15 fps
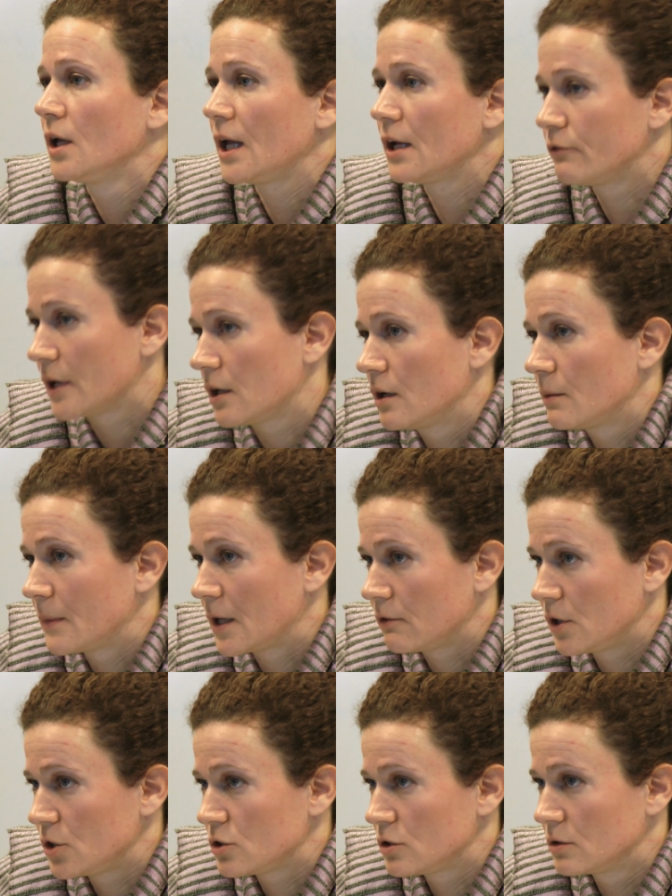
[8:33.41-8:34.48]
irregular
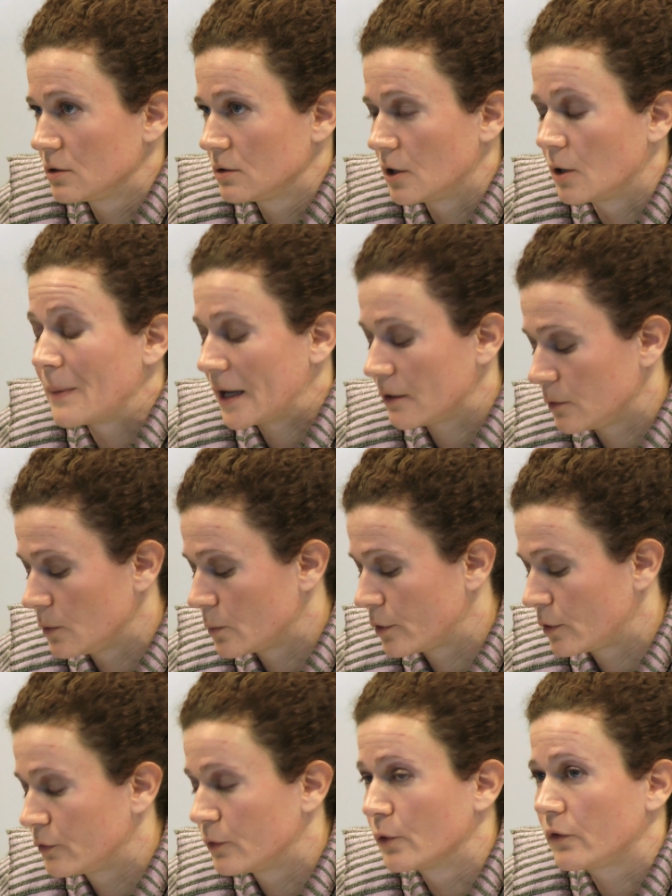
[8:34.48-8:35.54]
migration or migrant
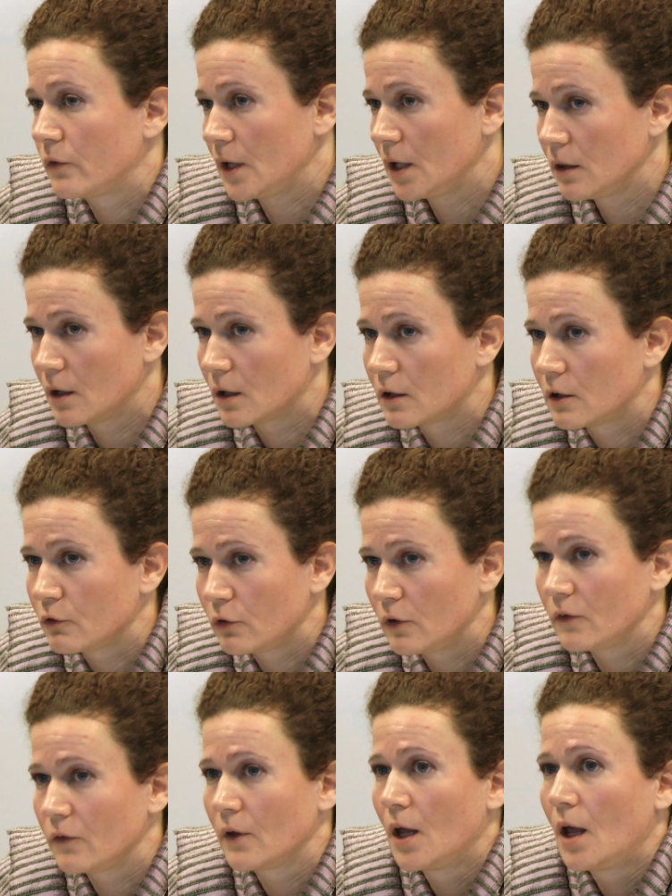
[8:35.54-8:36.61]
workforce in their
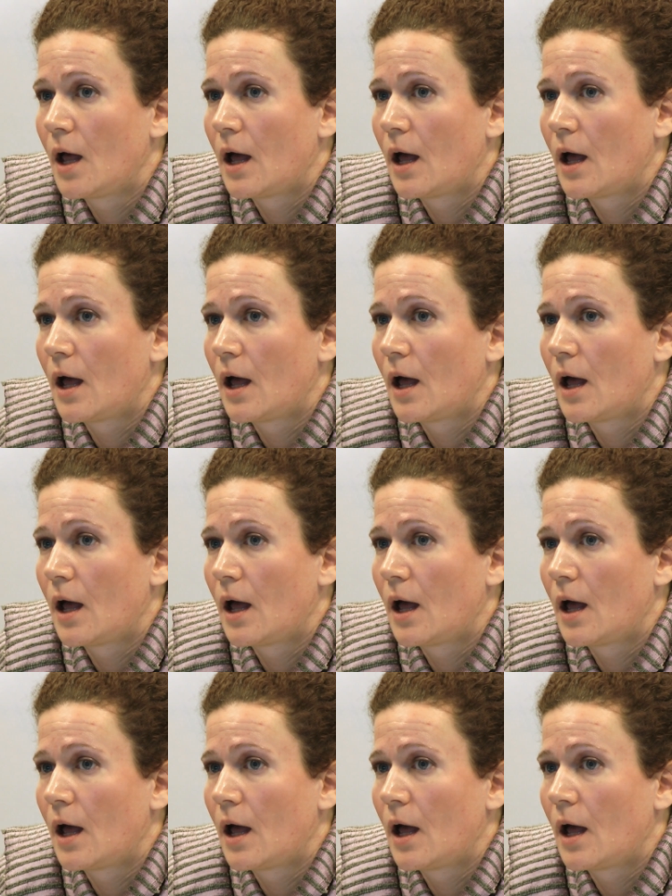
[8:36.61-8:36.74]
countries.